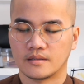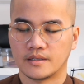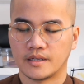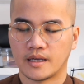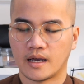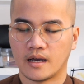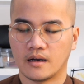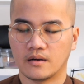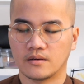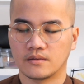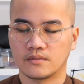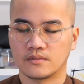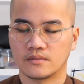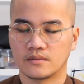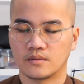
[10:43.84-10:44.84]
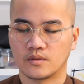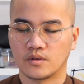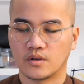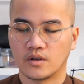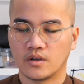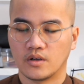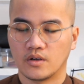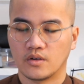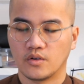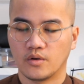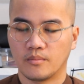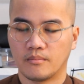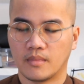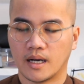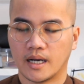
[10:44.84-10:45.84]
Now
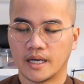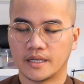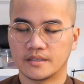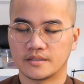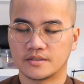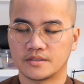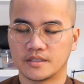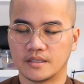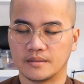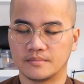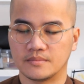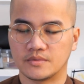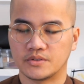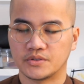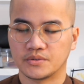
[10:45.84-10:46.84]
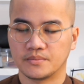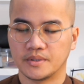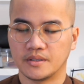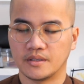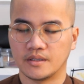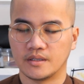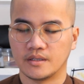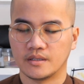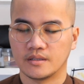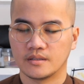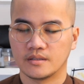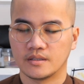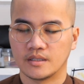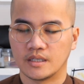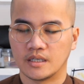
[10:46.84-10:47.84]
your mind seems to be
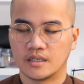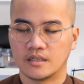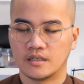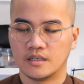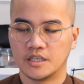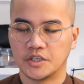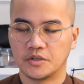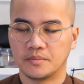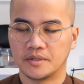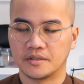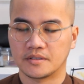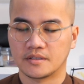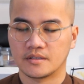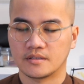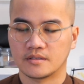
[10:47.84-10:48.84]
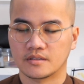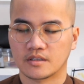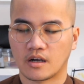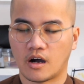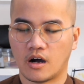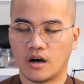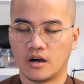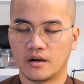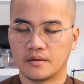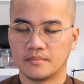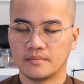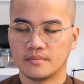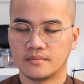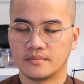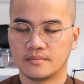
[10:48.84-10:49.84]
a little bit calm,